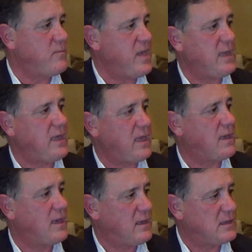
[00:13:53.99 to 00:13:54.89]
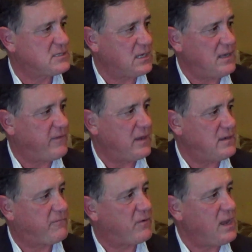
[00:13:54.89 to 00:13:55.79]
making a significant
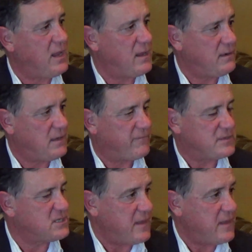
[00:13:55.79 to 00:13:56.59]
difference